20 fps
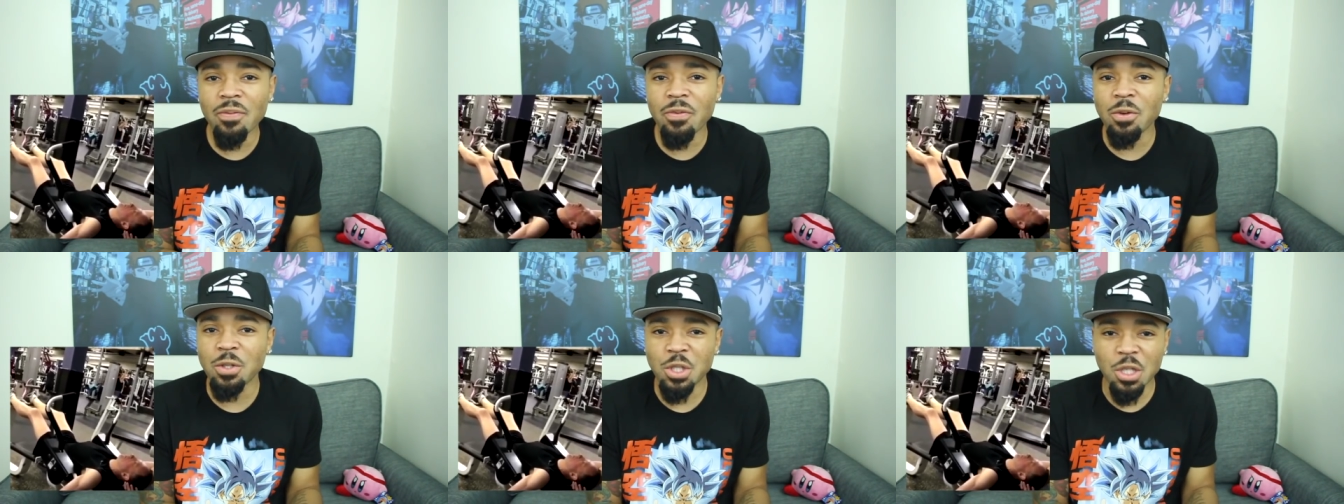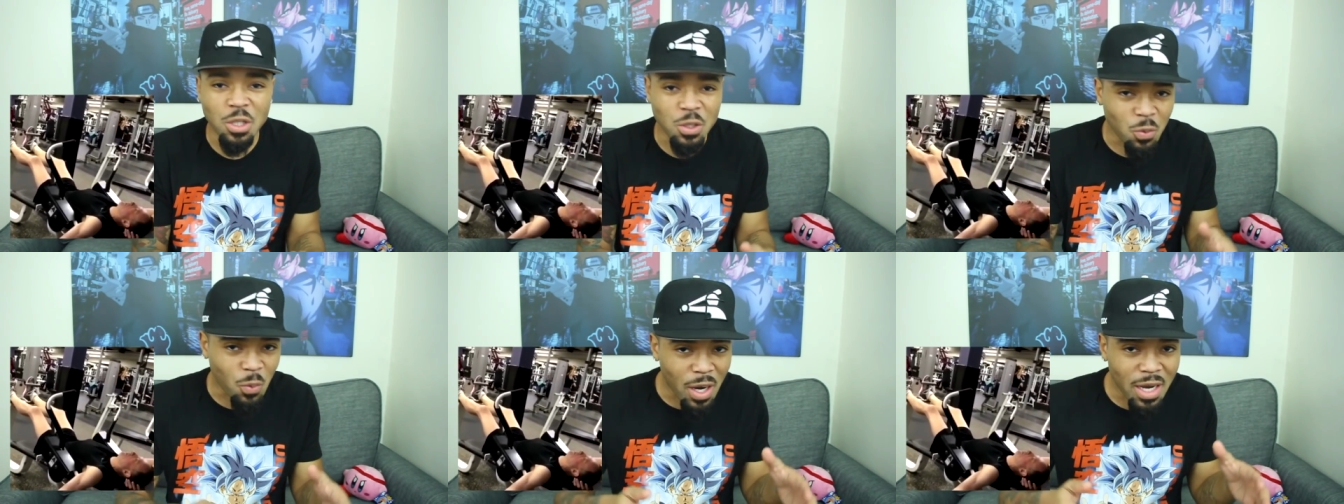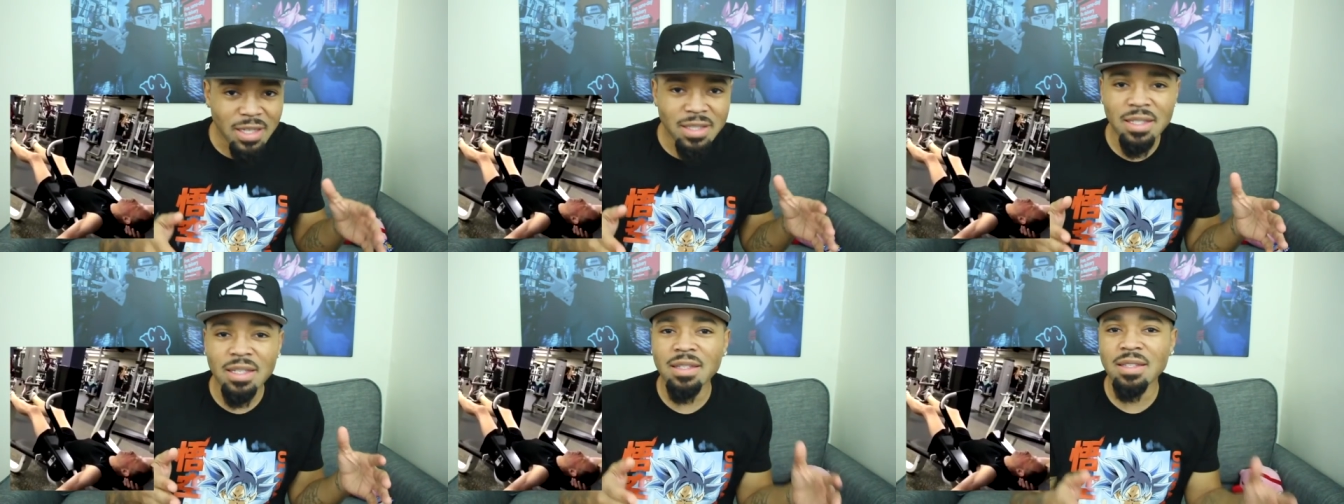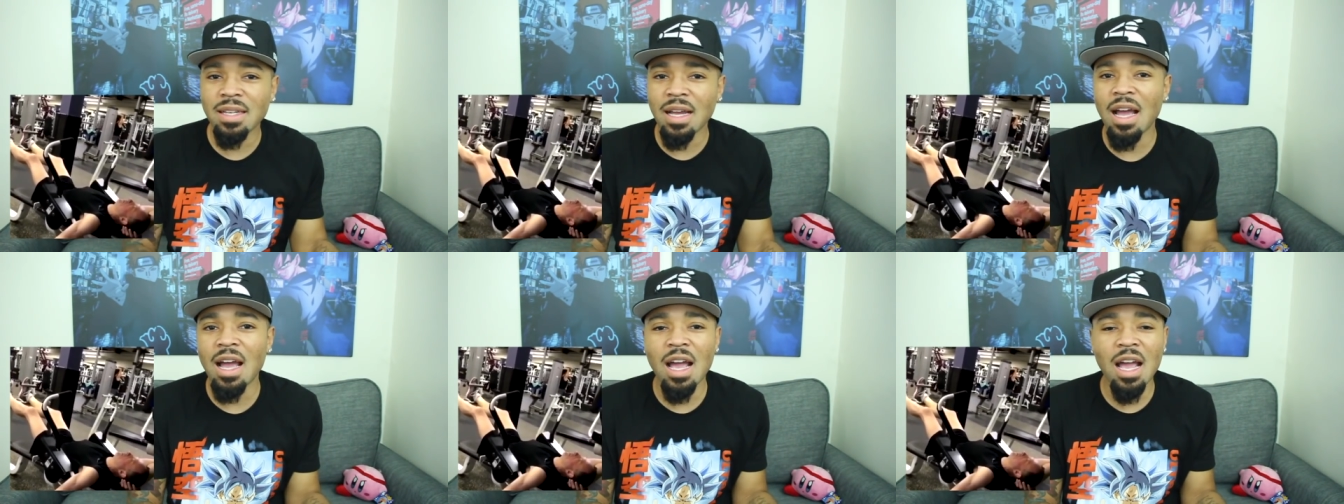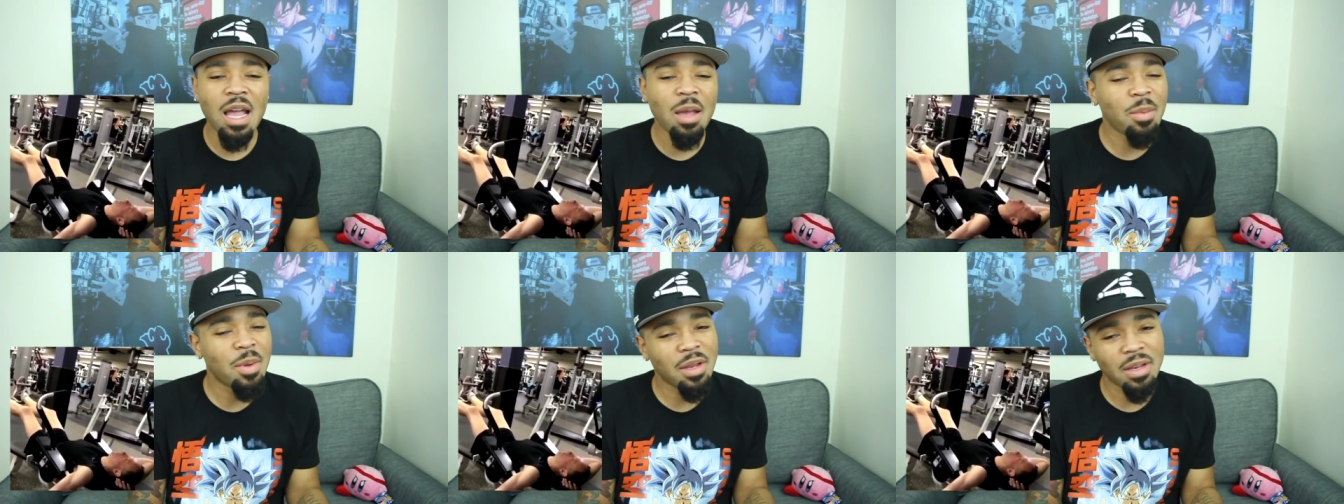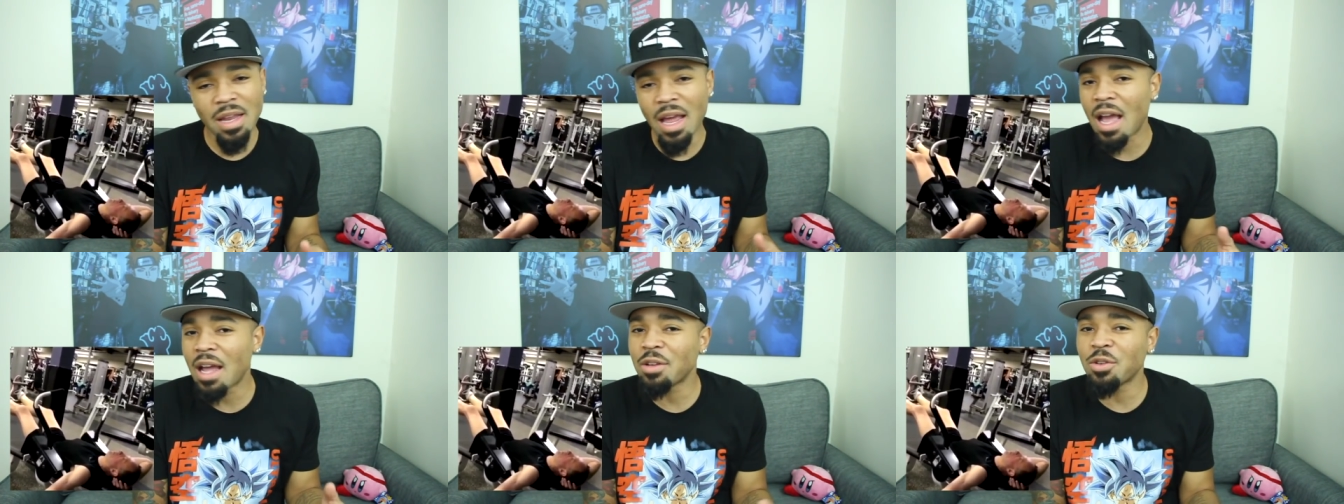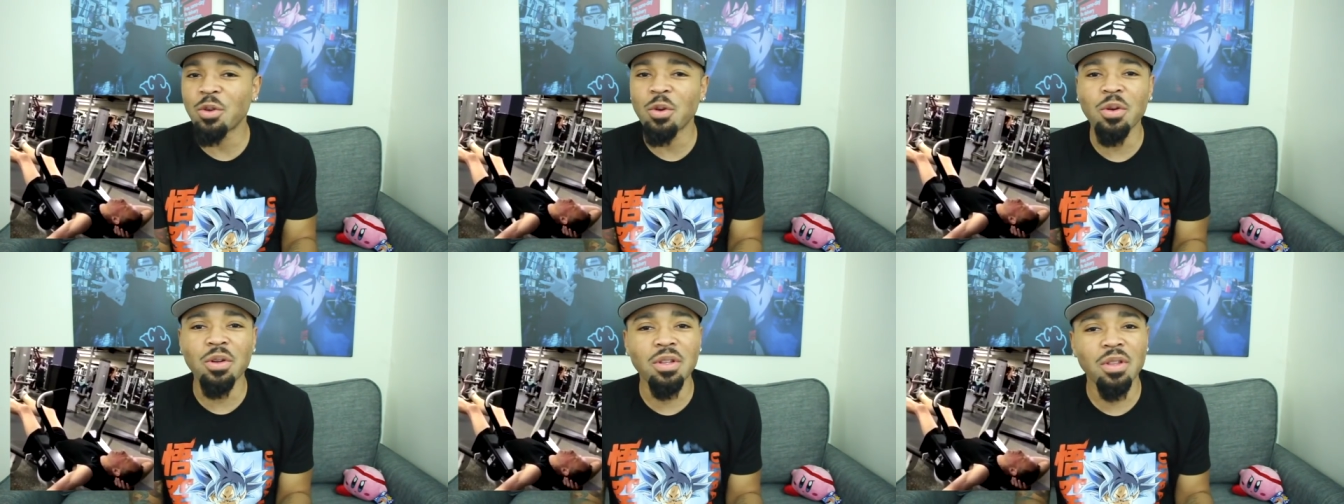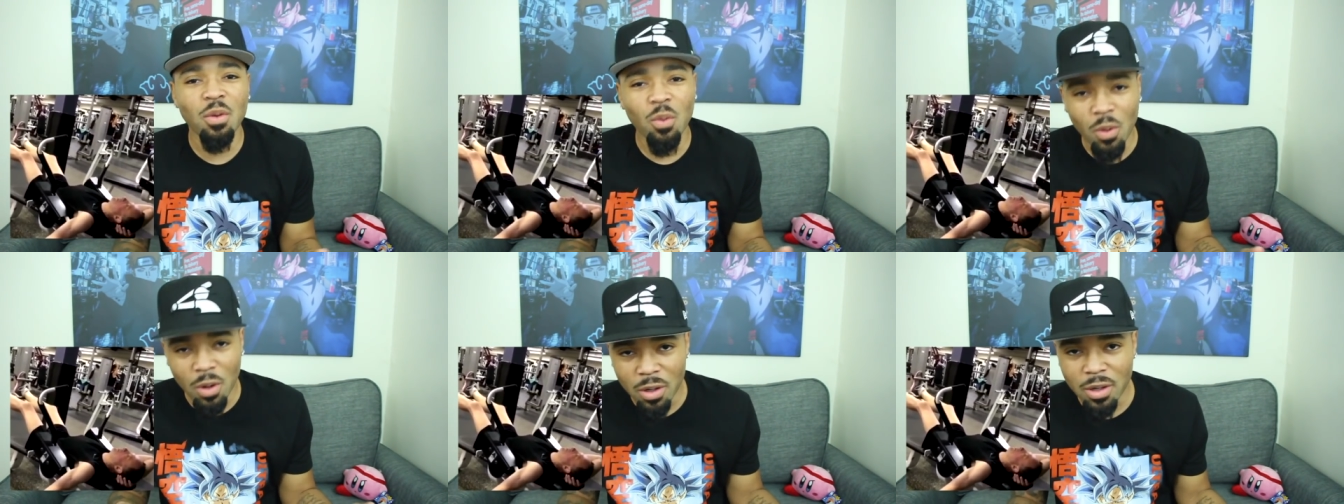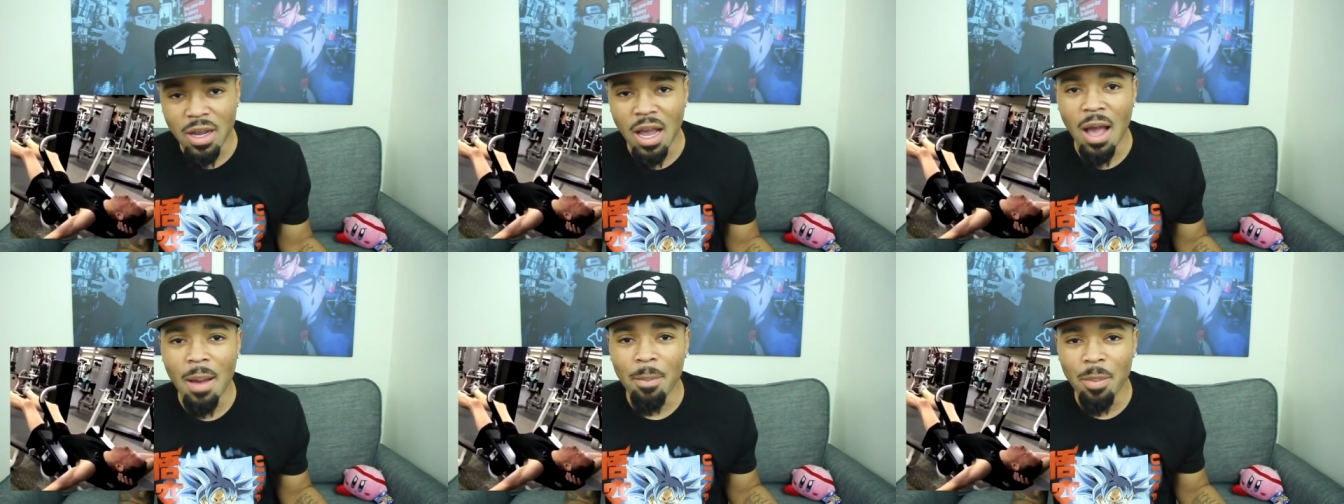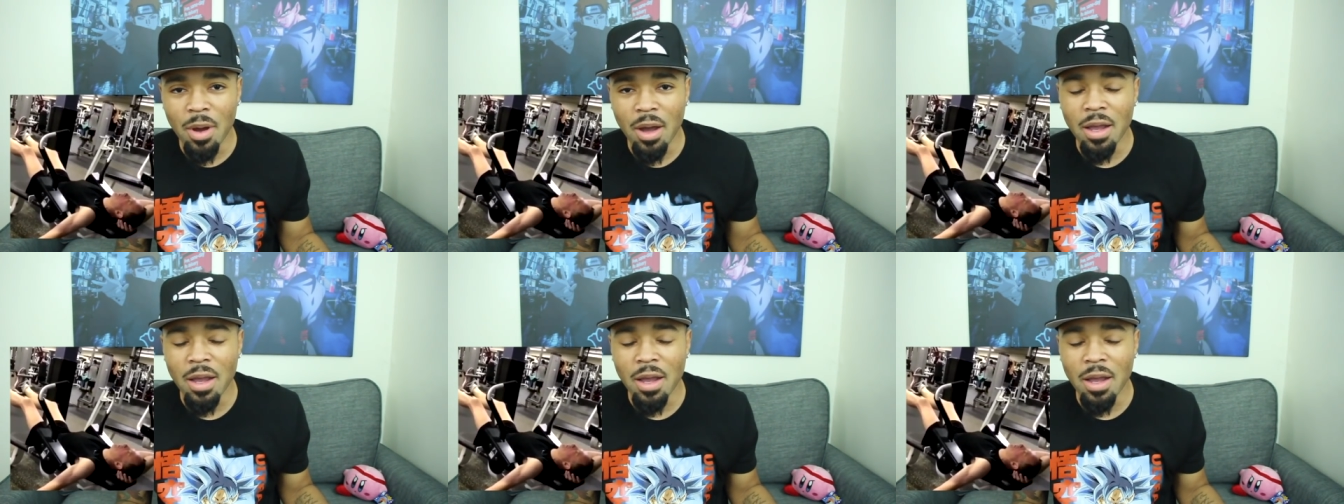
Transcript: for just wasting time and not doing the workout,